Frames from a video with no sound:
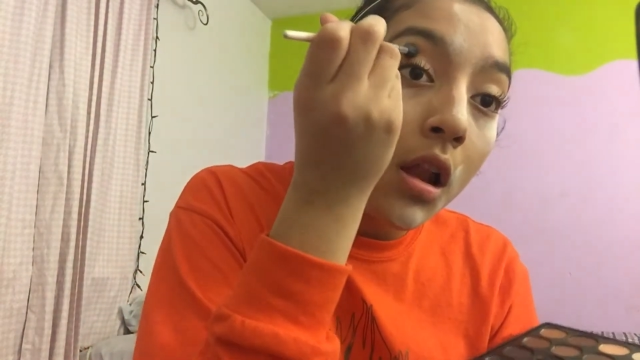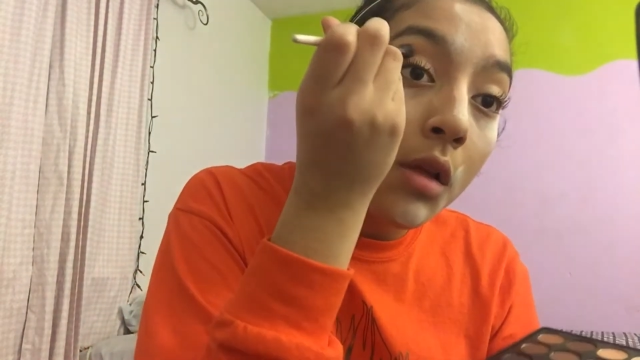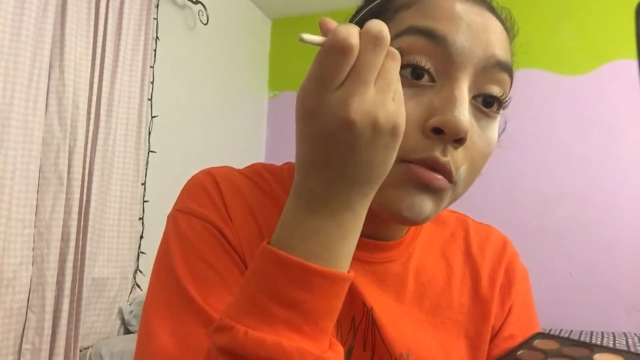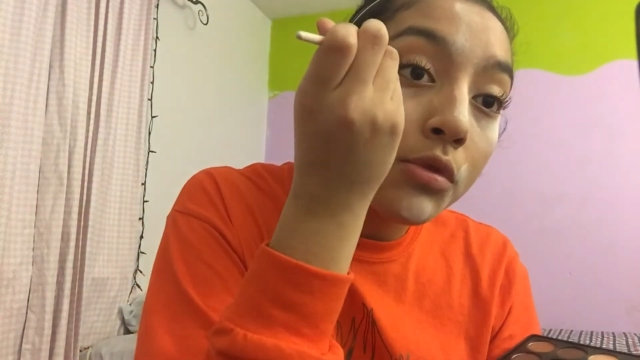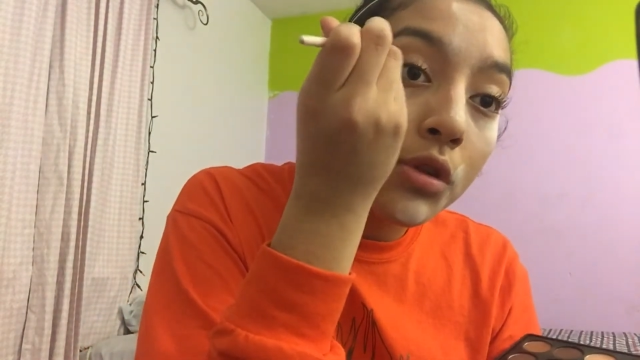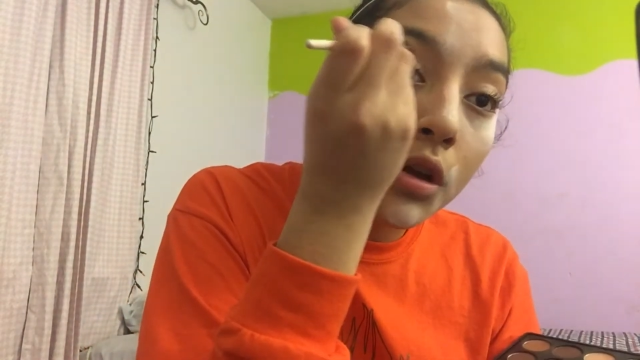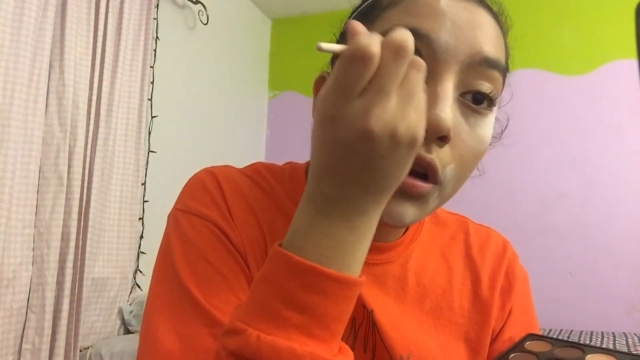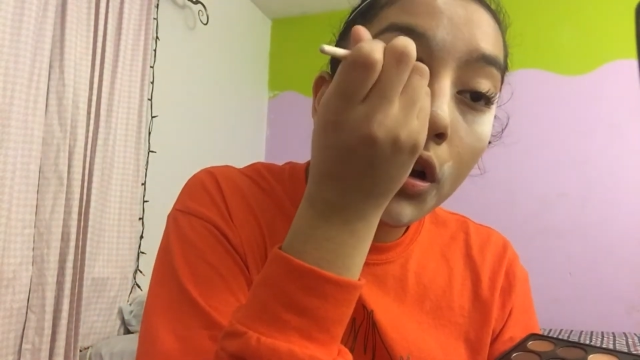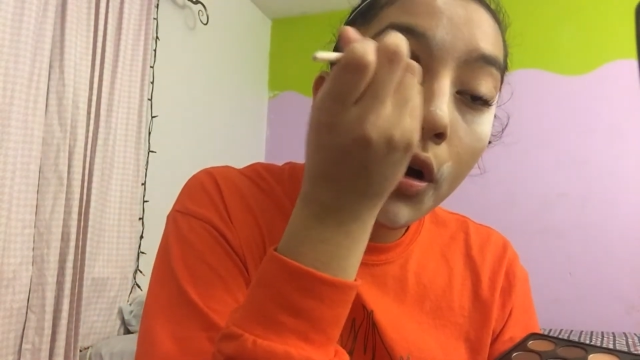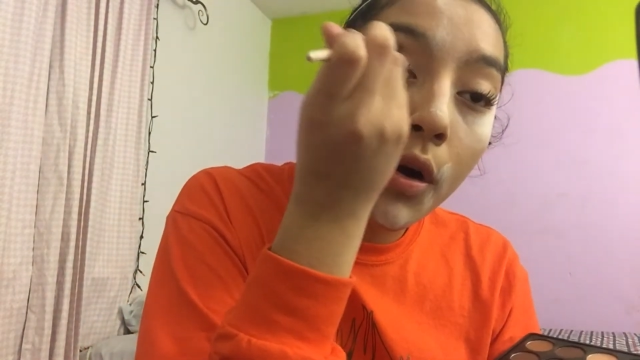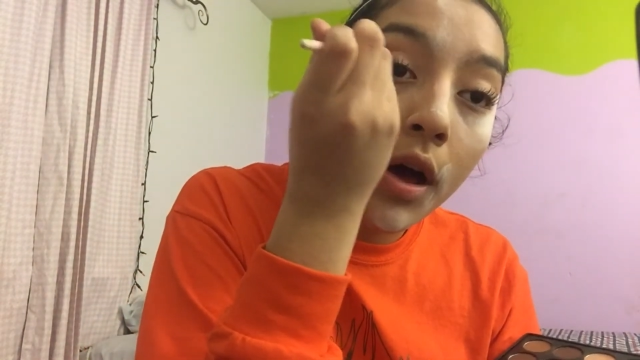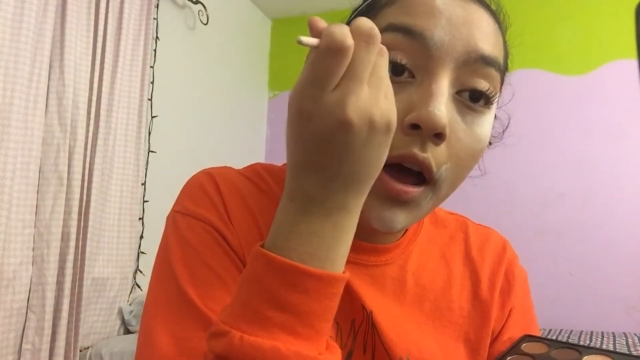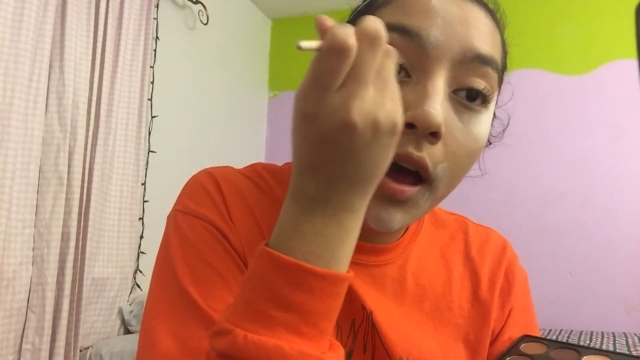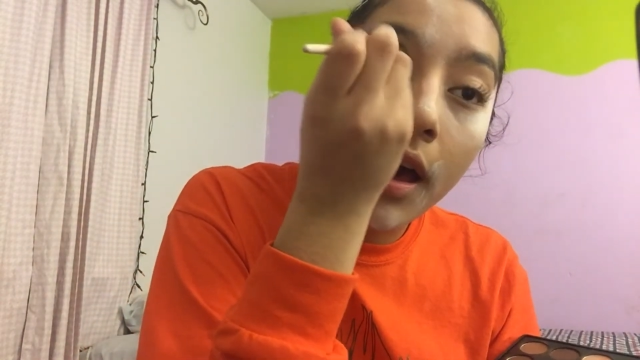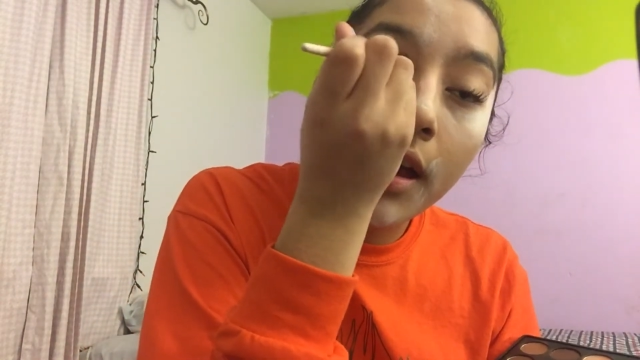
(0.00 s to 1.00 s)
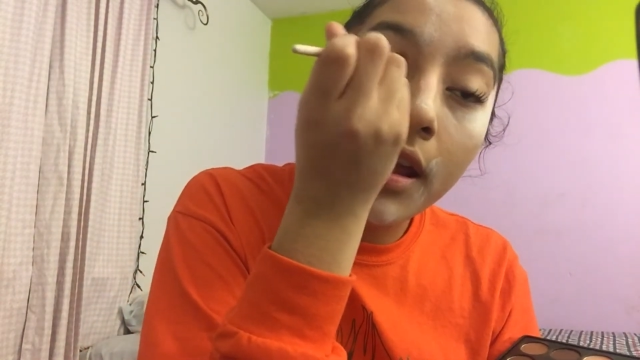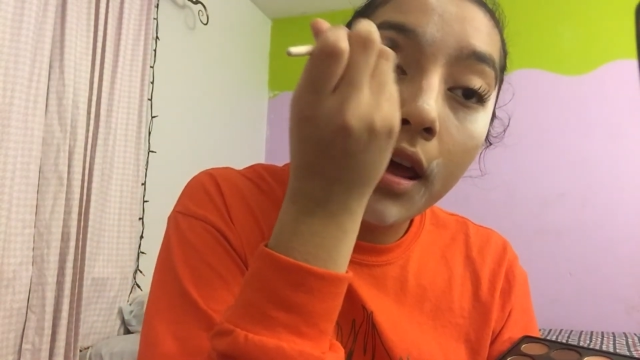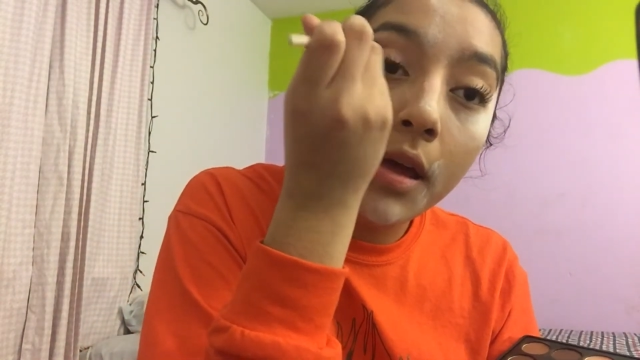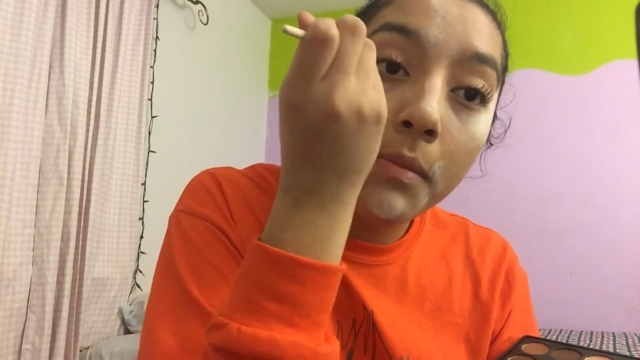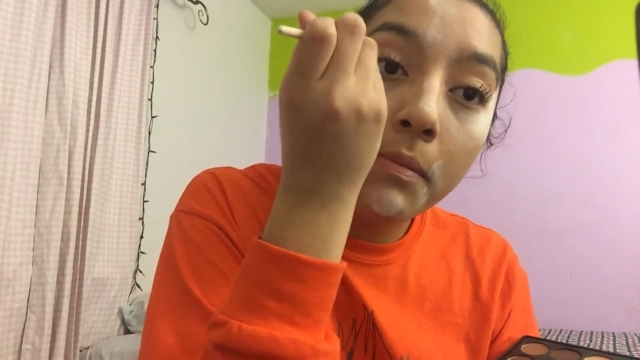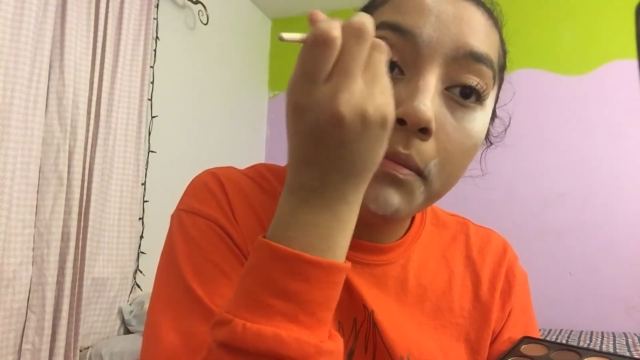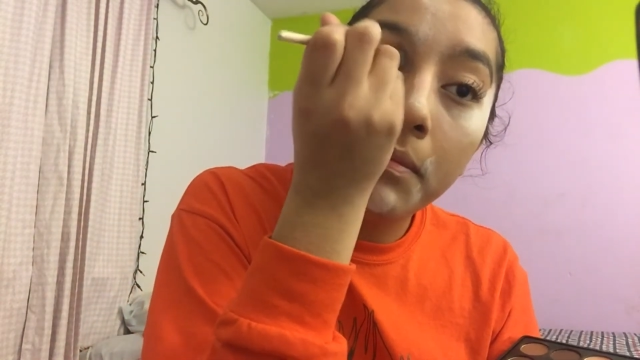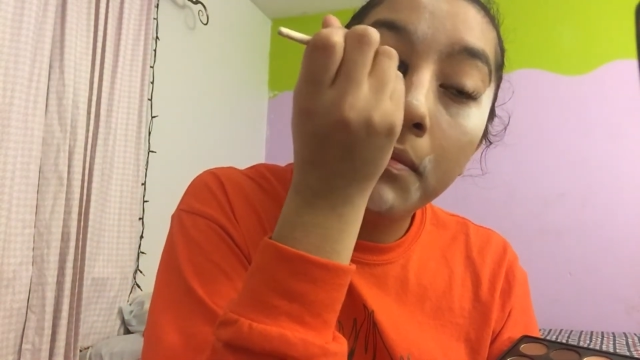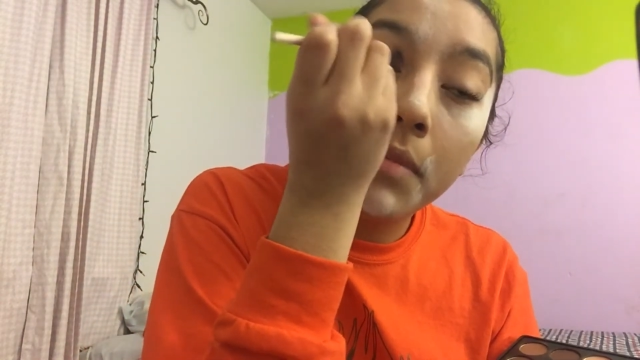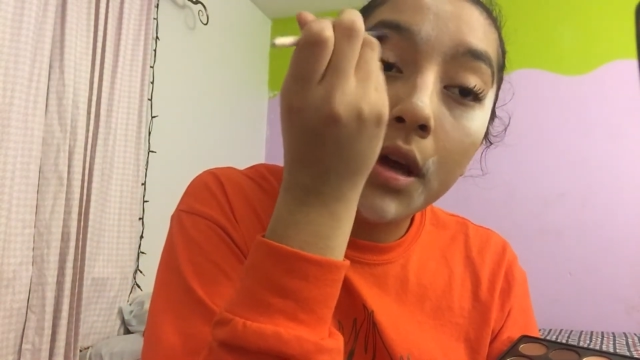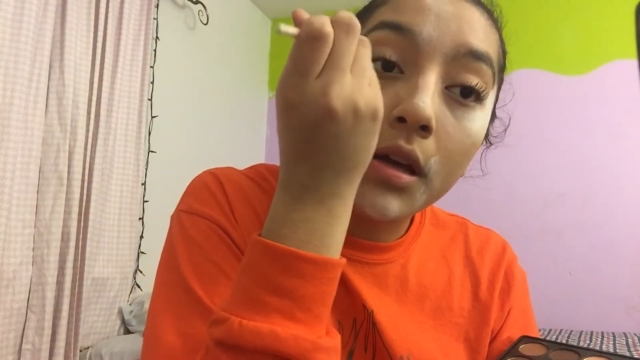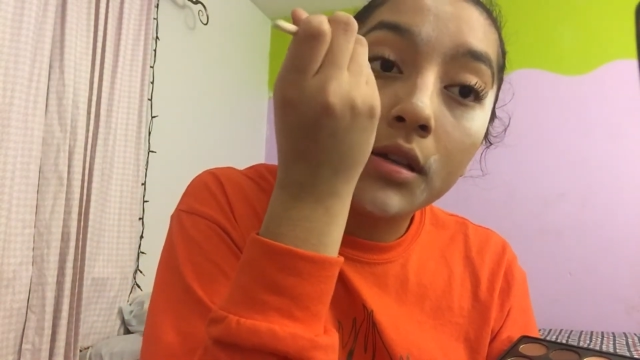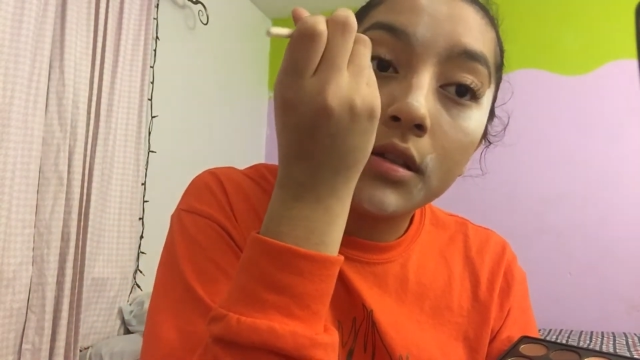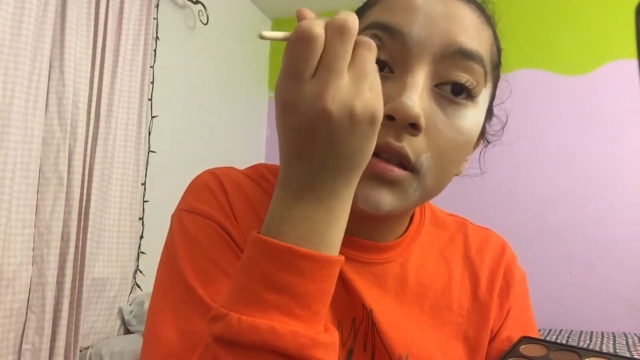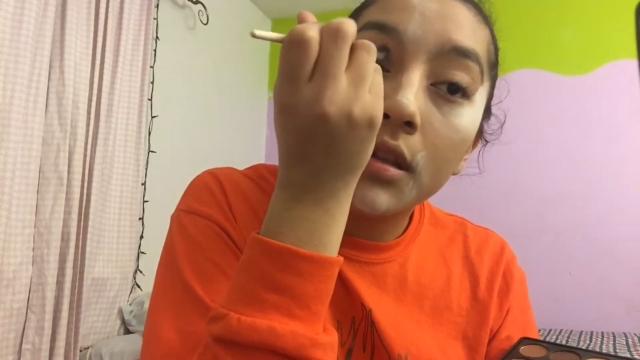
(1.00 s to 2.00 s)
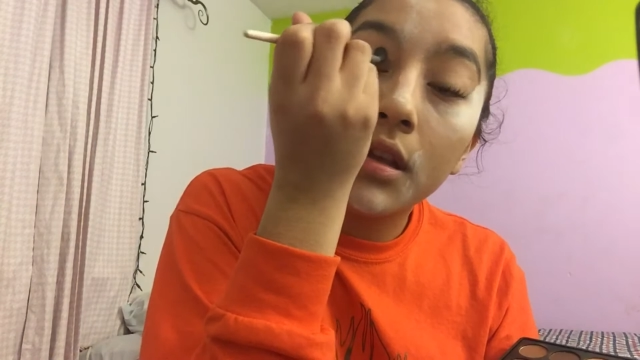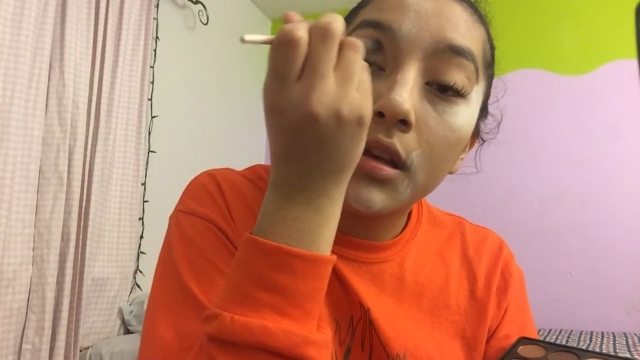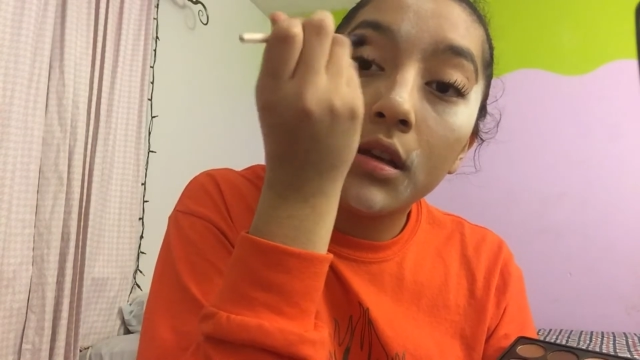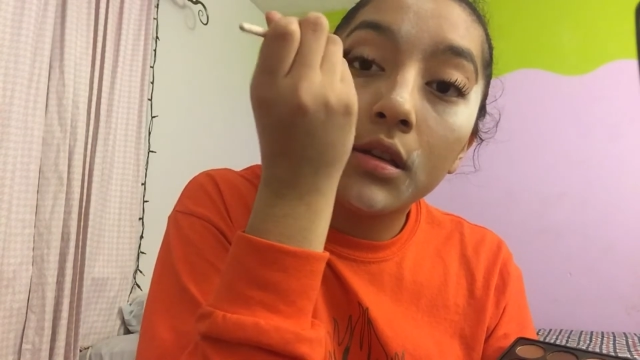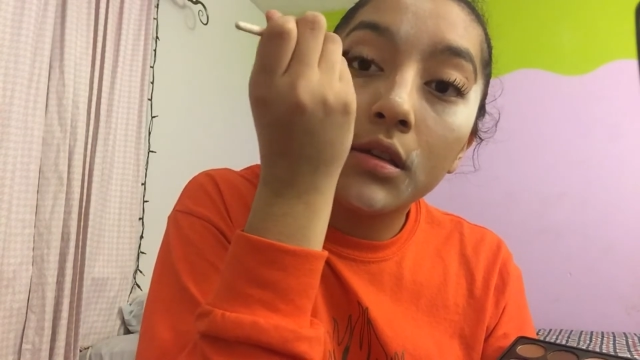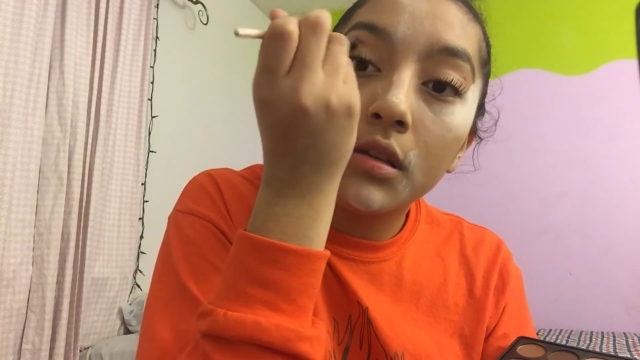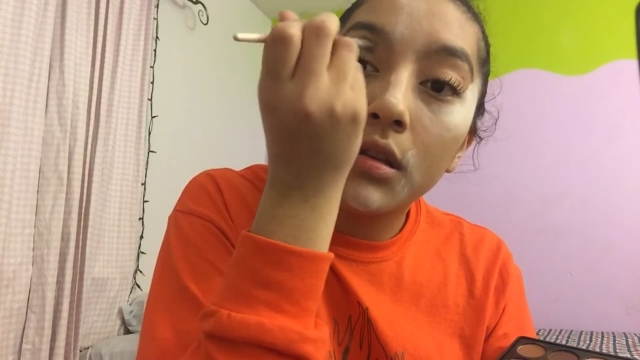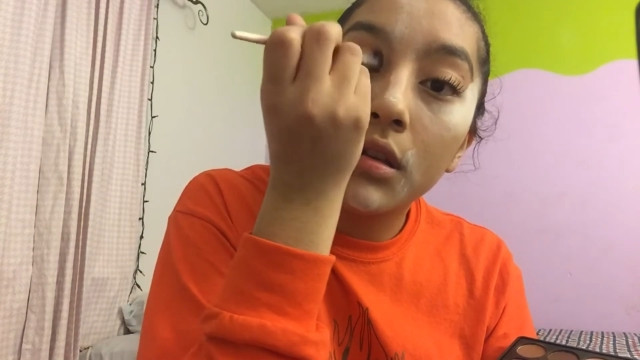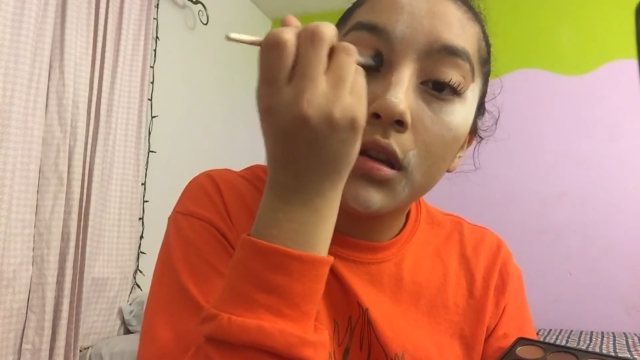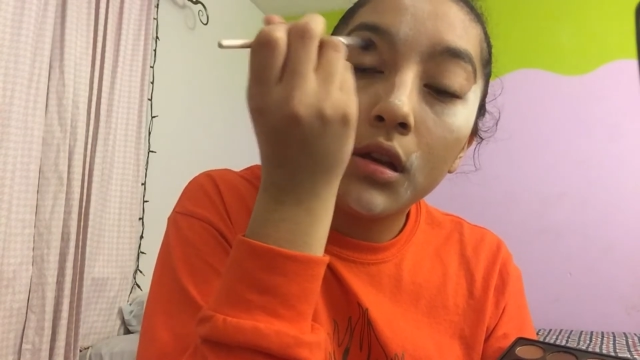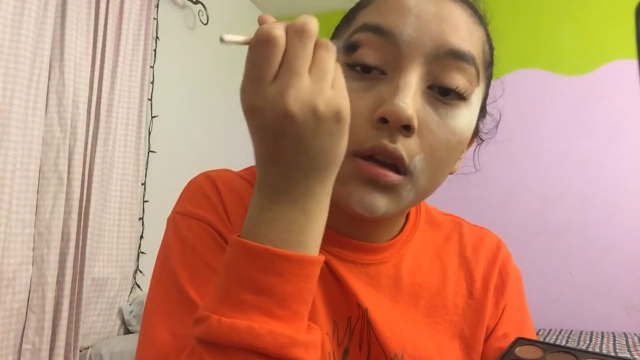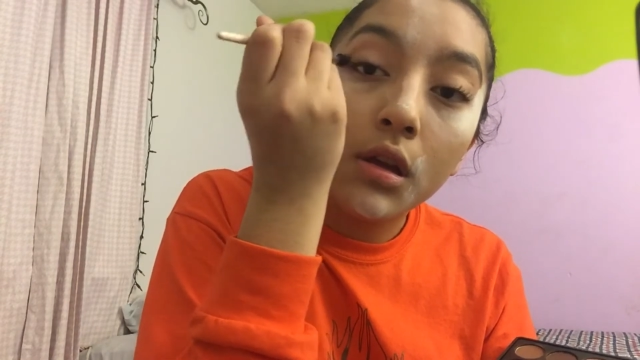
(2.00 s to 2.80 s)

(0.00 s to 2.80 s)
I'm just gonna go ahead and mix this.